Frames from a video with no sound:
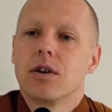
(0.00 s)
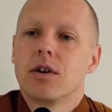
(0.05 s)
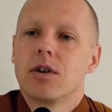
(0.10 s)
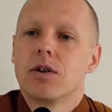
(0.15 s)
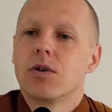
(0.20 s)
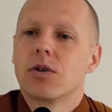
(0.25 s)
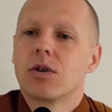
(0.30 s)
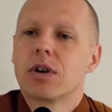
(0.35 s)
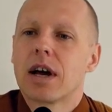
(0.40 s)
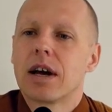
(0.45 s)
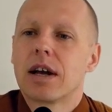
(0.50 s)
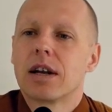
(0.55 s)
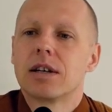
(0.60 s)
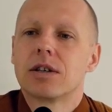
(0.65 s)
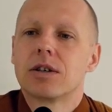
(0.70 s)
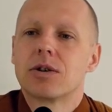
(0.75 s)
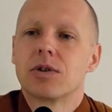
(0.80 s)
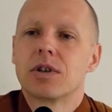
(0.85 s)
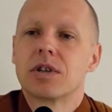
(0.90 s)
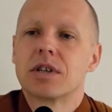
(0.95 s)
you get
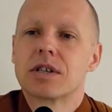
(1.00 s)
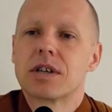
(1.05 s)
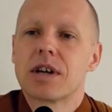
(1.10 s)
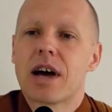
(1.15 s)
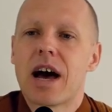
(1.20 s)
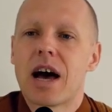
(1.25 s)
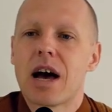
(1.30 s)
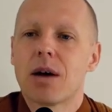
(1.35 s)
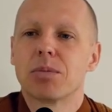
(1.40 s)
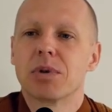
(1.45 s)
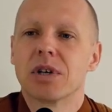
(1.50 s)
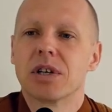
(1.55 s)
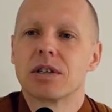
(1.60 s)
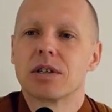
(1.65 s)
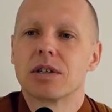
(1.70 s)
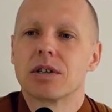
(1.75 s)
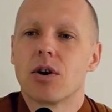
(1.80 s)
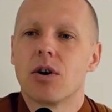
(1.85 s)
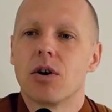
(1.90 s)
into this habit